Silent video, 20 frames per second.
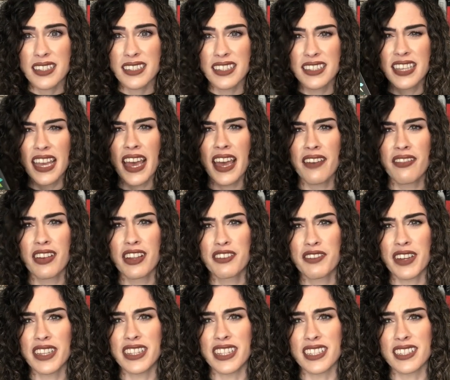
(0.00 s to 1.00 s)
since I haven't
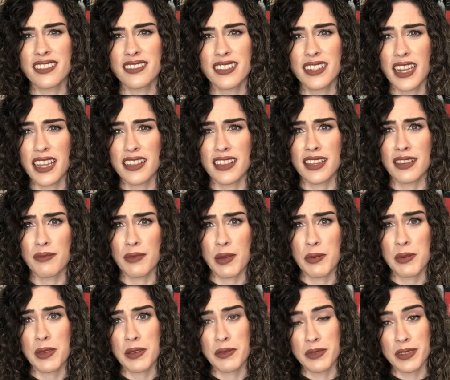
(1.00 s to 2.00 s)
read this one. I think
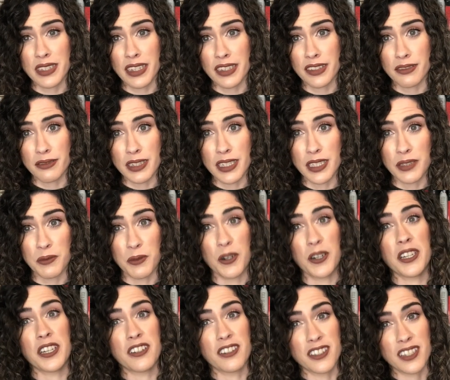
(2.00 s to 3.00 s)
maybe it was like 3 in the
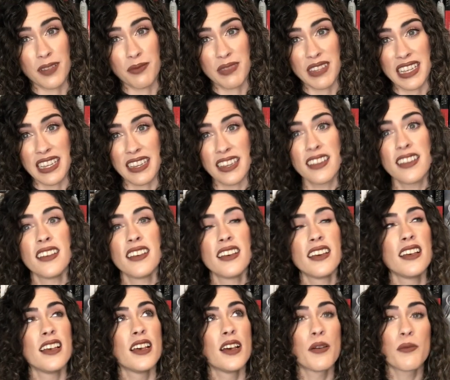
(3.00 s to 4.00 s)
morning or something.
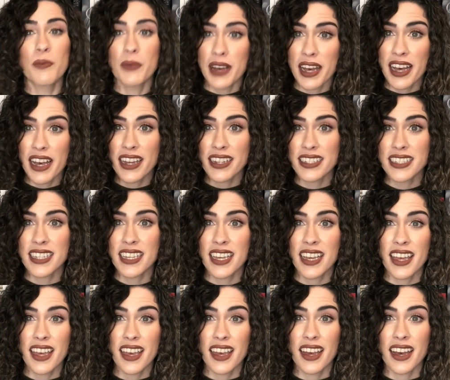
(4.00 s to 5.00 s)
But
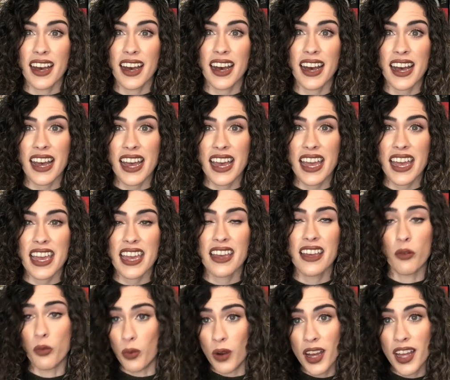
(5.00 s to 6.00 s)

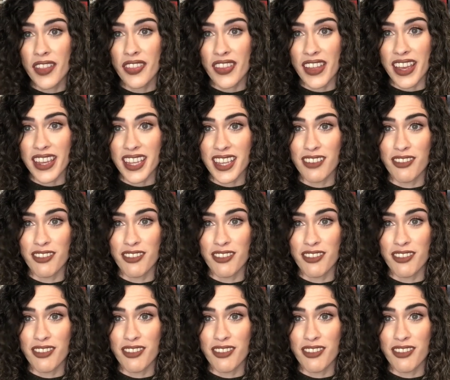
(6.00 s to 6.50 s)
I won that